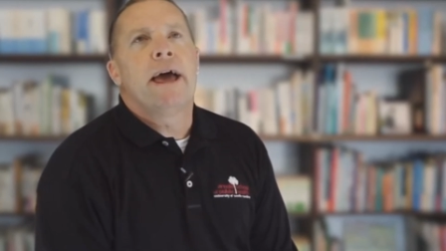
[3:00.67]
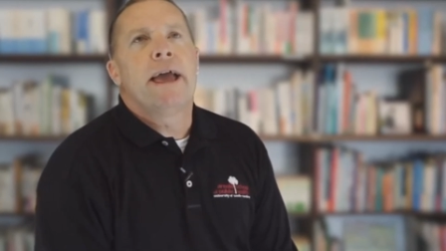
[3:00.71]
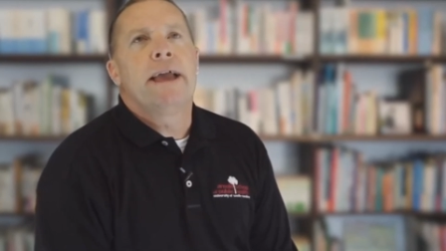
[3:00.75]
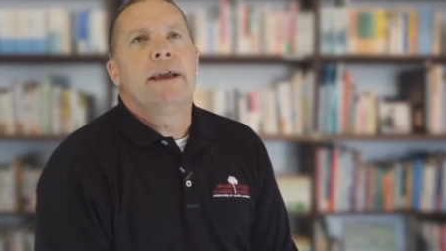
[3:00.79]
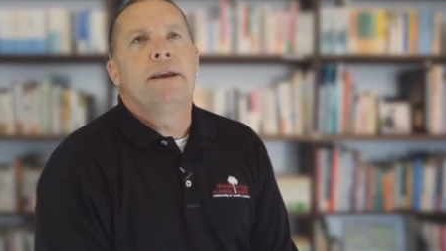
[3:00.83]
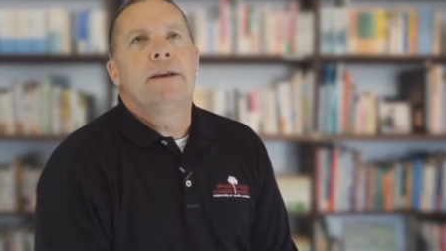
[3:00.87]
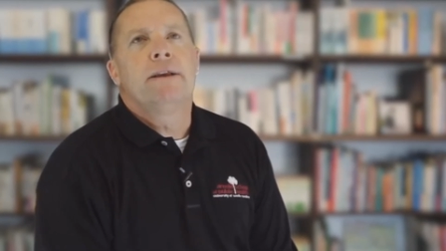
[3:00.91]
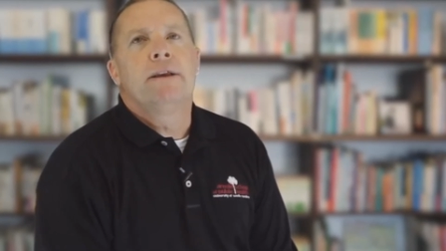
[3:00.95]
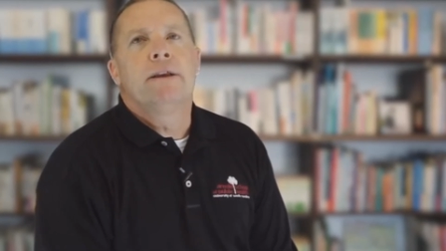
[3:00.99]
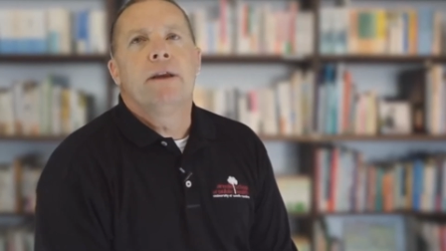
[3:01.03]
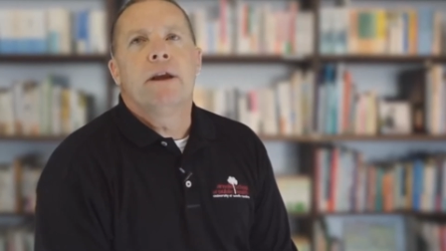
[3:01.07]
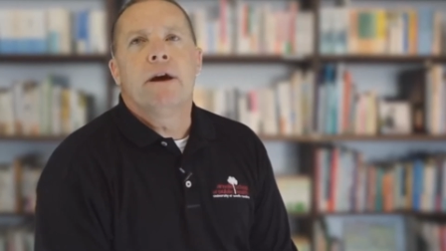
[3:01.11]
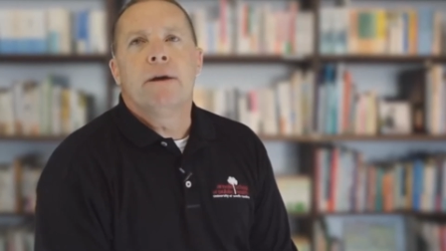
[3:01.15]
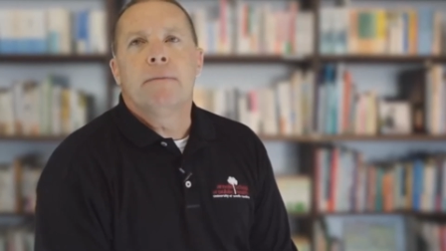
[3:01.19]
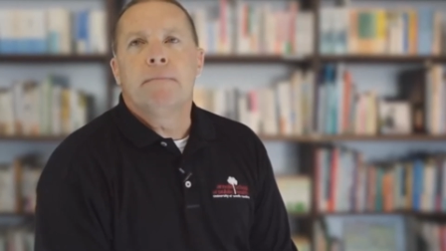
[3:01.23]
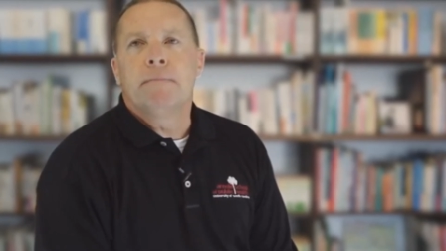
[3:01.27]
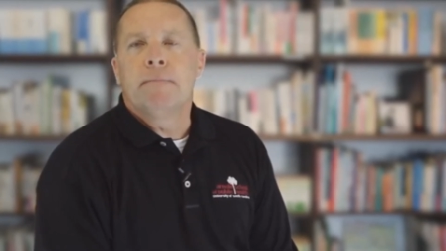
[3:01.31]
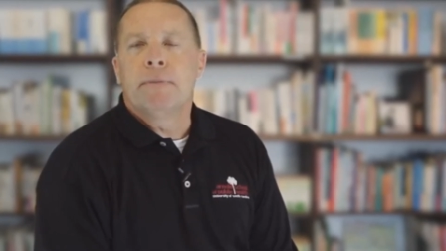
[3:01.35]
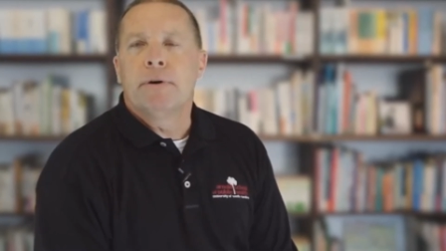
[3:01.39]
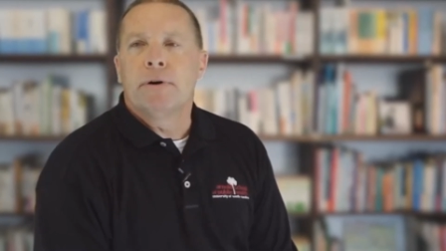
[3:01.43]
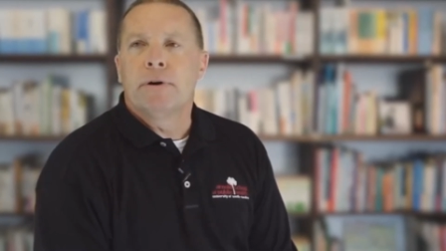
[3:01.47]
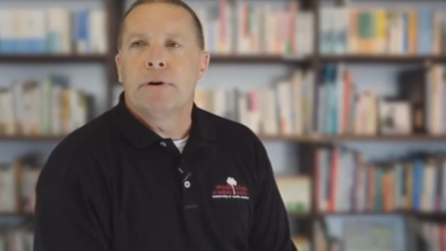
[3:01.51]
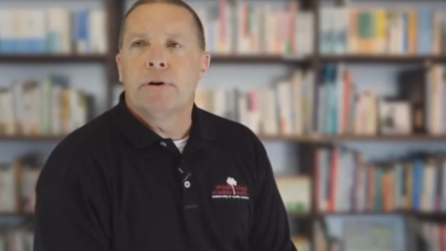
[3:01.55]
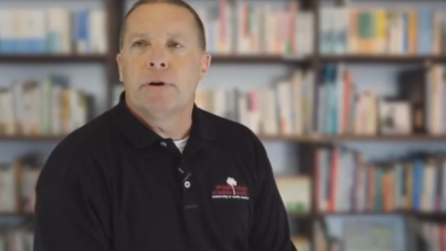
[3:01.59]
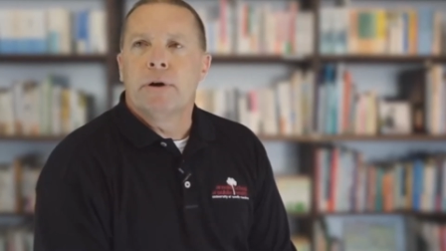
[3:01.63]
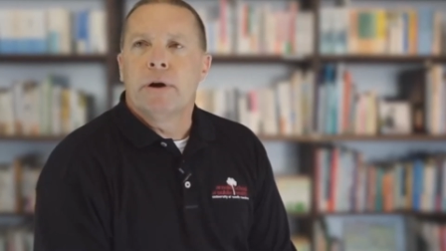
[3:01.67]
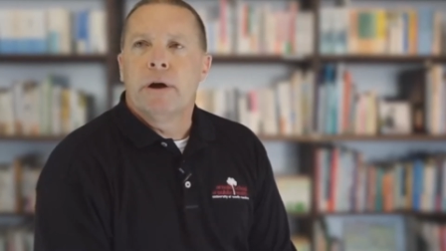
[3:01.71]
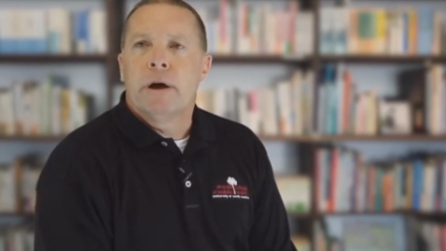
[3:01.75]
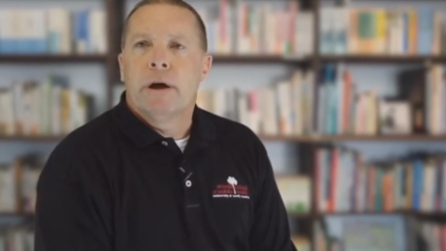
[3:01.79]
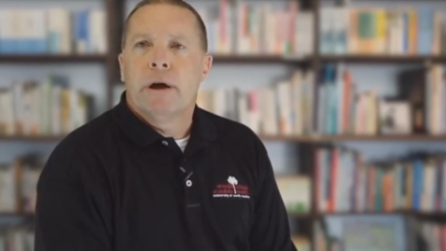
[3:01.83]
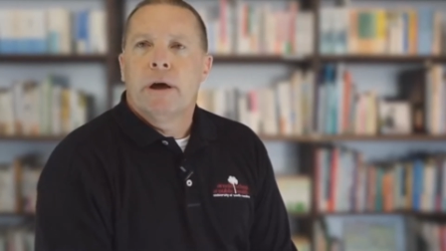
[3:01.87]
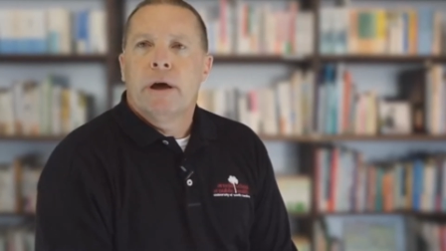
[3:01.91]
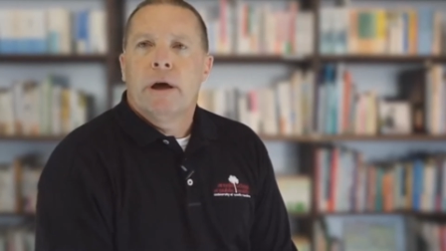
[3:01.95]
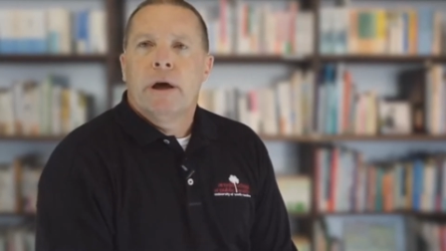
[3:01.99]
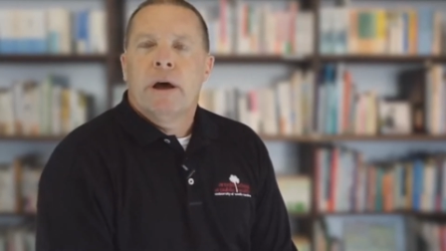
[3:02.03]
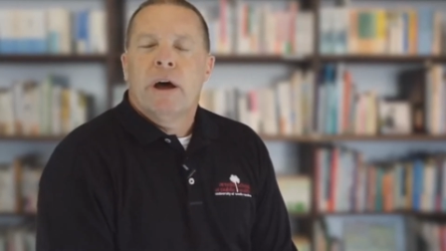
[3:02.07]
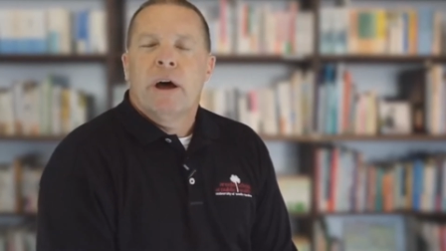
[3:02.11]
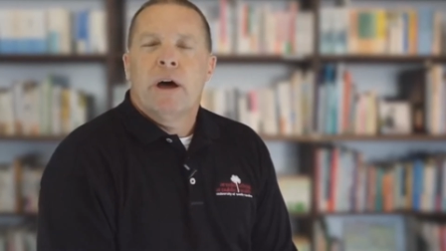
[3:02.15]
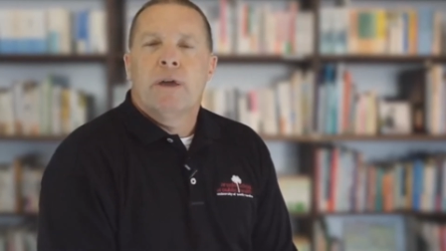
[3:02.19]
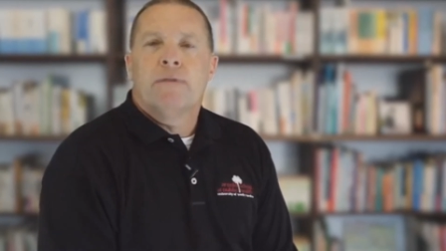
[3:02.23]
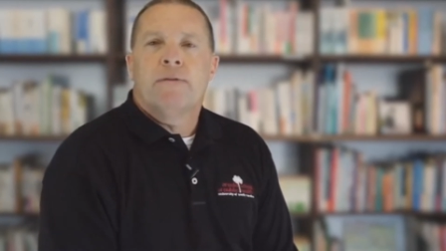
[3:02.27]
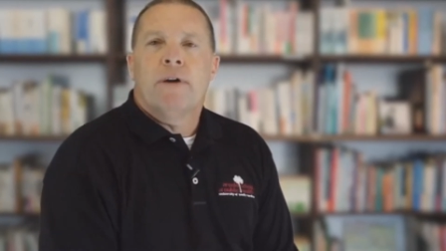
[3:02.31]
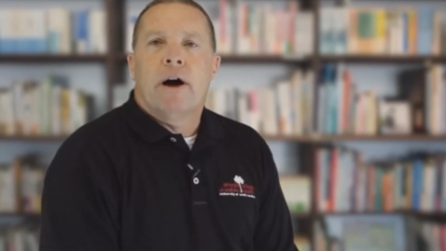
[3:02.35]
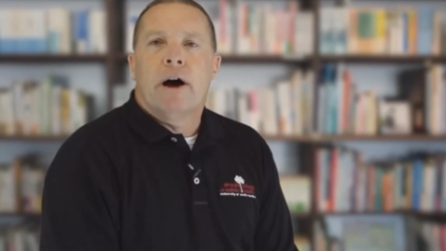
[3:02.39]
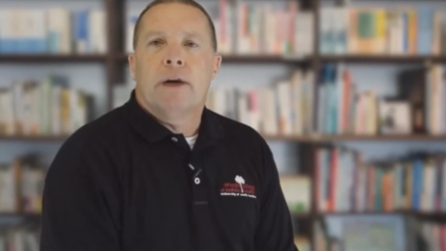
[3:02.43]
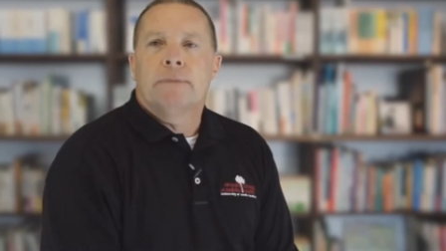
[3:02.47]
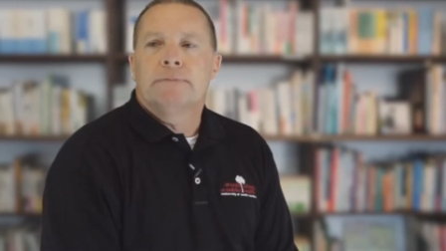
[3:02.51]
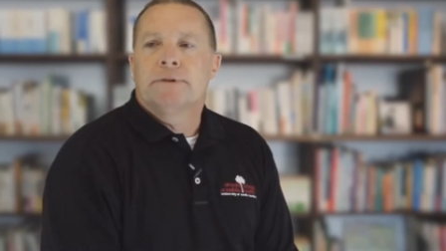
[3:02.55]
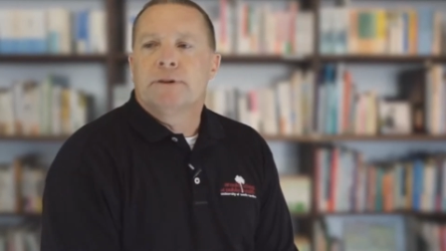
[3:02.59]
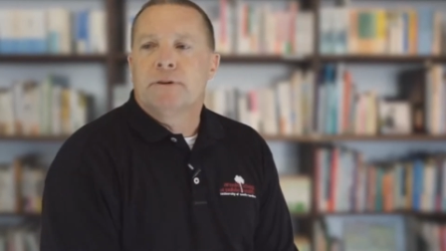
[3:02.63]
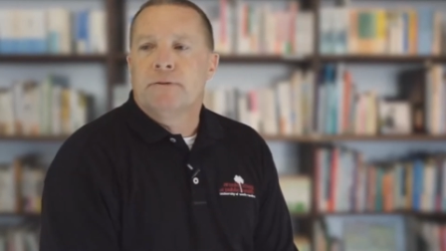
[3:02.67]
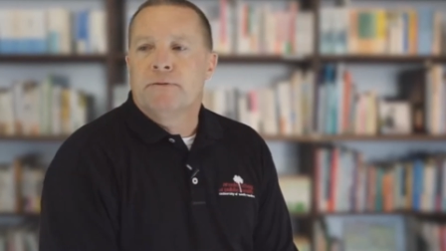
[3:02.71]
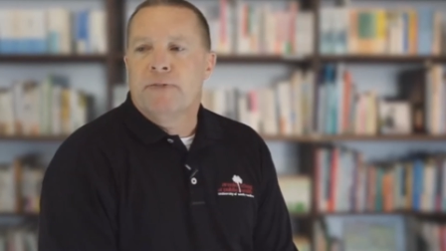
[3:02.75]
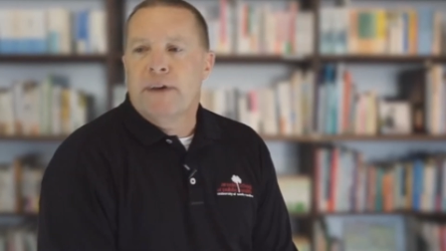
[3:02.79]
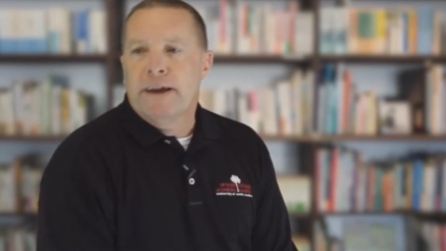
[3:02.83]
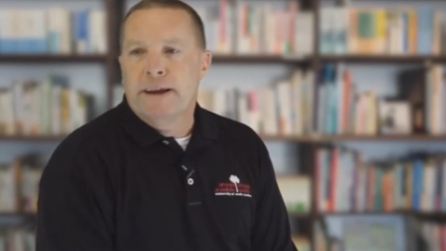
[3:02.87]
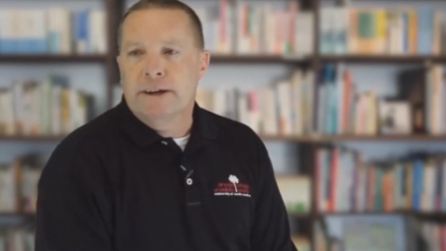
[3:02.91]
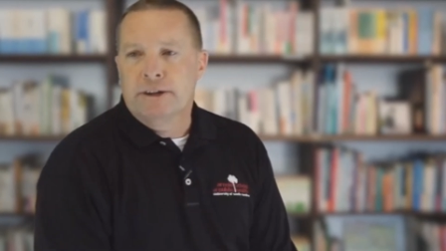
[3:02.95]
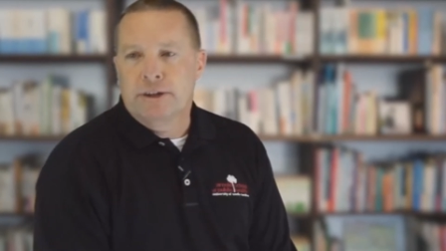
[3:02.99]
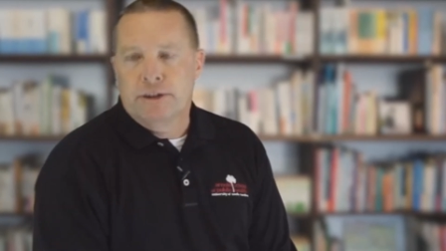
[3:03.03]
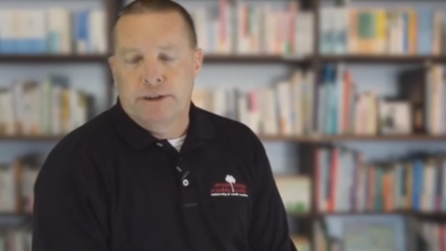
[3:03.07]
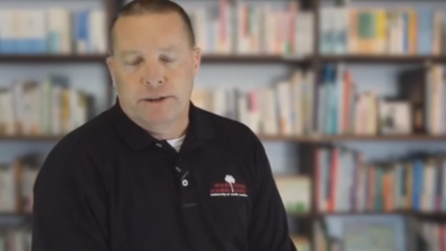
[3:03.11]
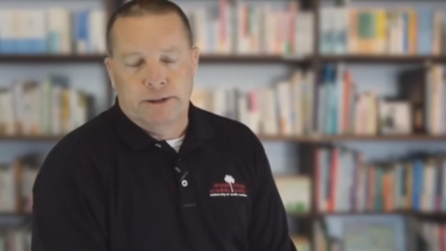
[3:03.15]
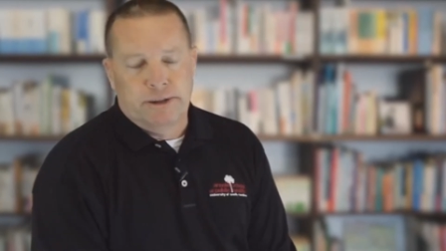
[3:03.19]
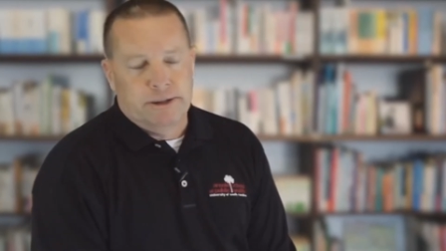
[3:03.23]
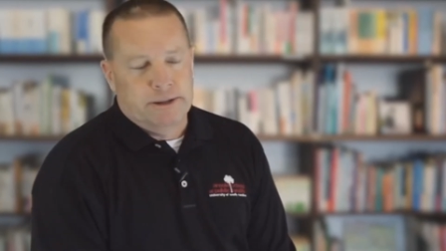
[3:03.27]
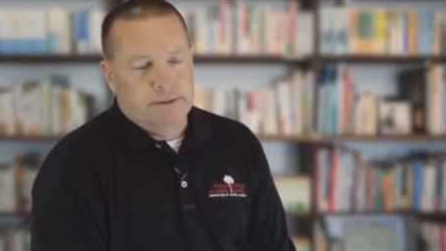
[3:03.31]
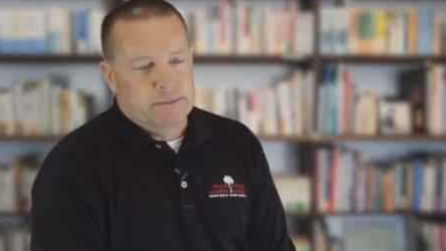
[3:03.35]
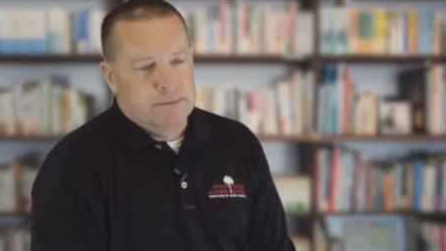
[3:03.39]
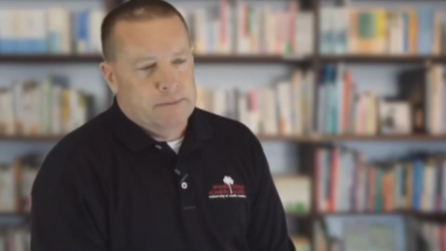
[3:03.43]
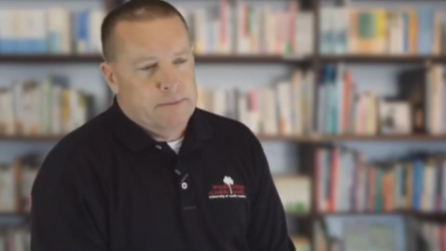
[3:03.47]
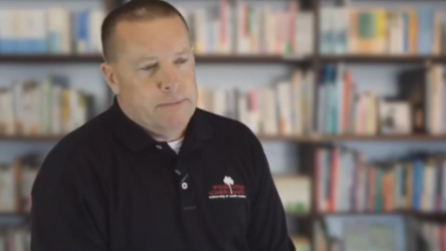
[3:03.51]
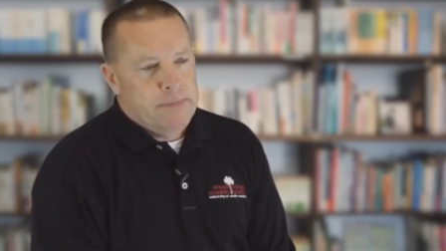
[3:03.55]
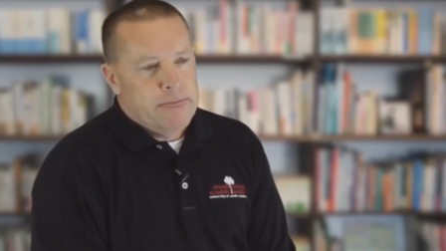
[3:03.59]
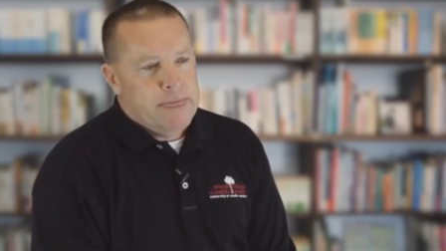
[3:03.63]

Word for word: a number of observations